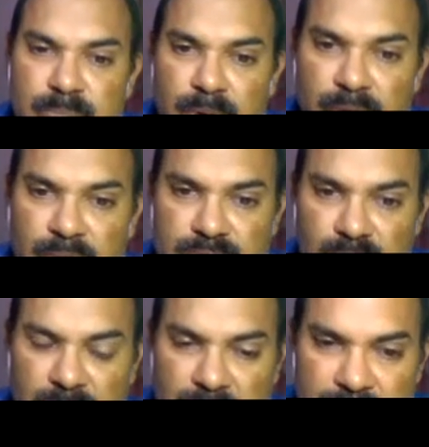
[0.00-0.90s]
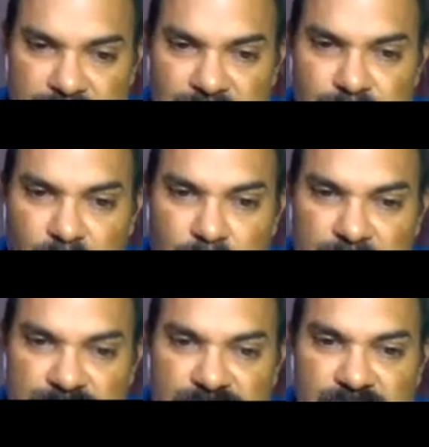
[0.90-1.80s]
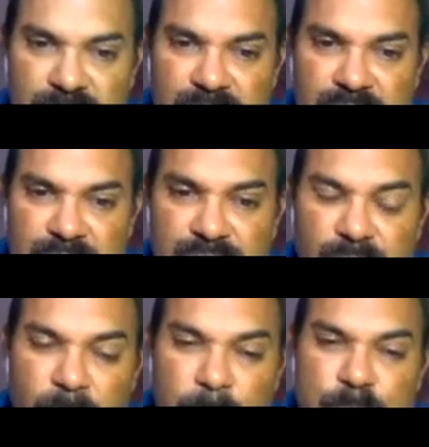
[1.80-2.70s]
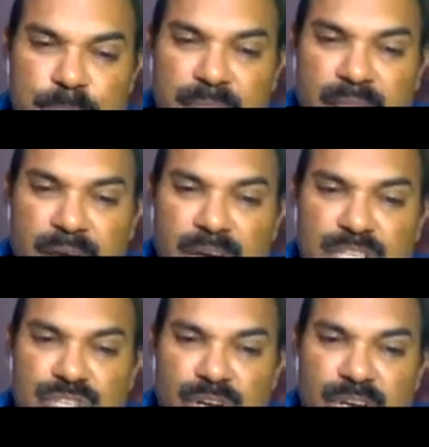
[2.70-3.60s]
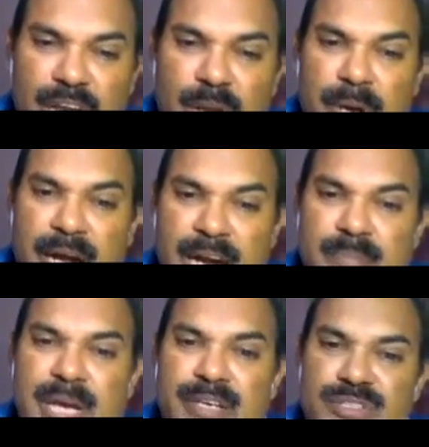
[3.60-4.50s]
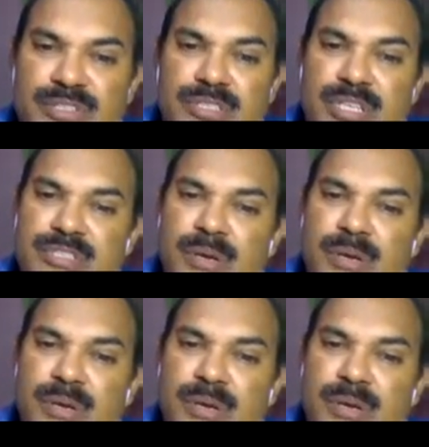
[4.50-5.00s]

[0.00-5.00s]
is a uh, the article published in the uh, Journal of Hand Microsurgery.